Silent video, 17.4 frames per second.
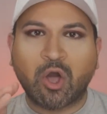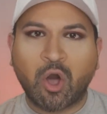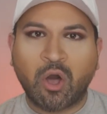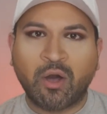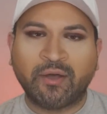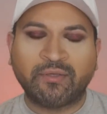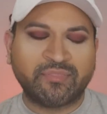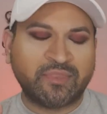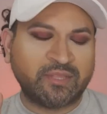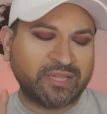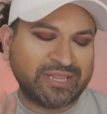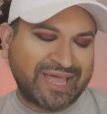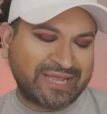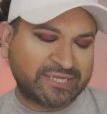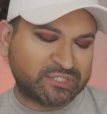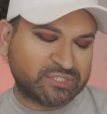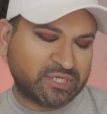on the
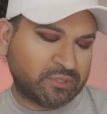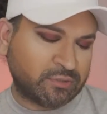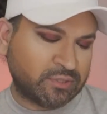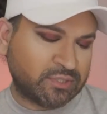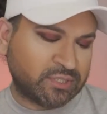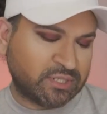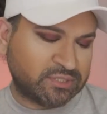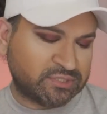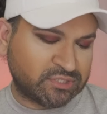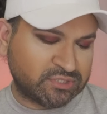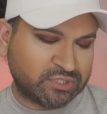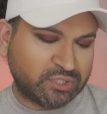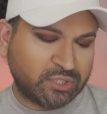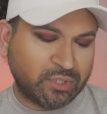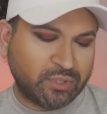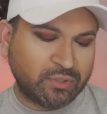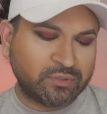last shadow that I
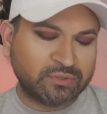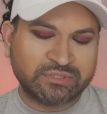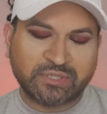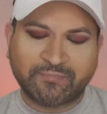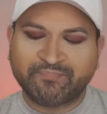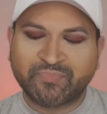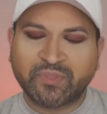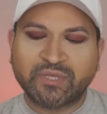just used.